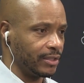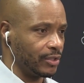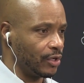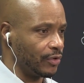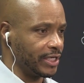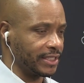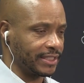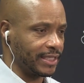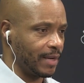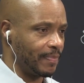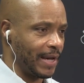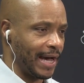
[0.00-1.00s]
You know, he can
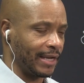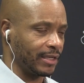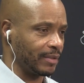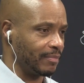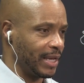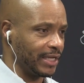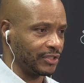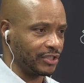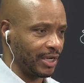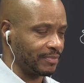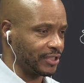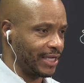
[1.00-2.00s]
step out and make a
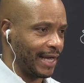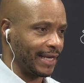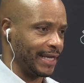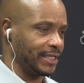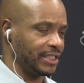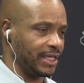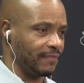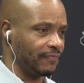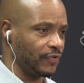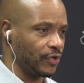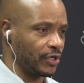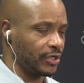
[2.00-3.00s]
jump shot, 18
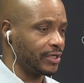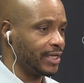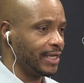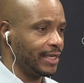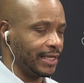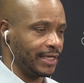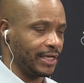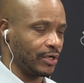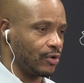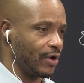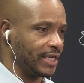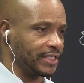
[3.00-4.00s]
footer. He did a
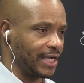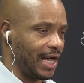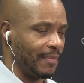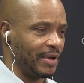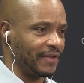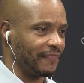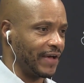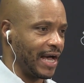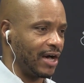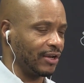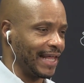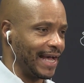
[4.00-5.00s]
great job at the
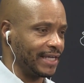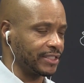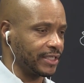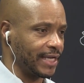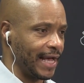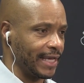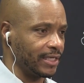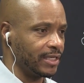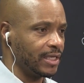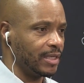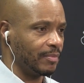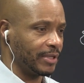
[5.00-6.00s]
foul line tonight,
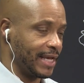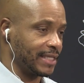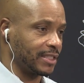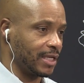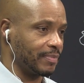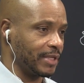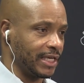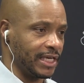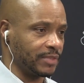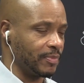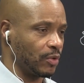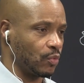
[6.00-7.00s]
but that's something
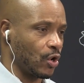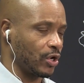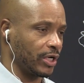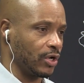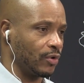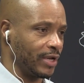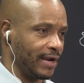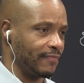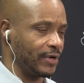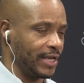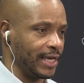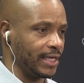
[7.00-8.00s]
he's been working on
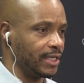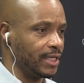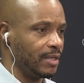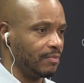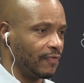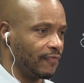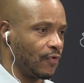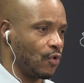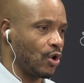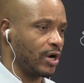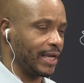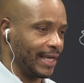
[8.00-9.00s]
every day
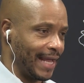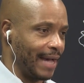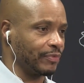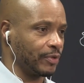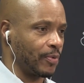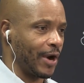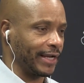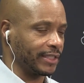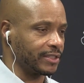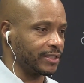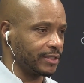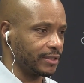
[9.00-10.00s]
before and after
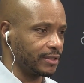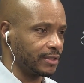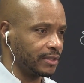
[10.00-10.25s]
practice.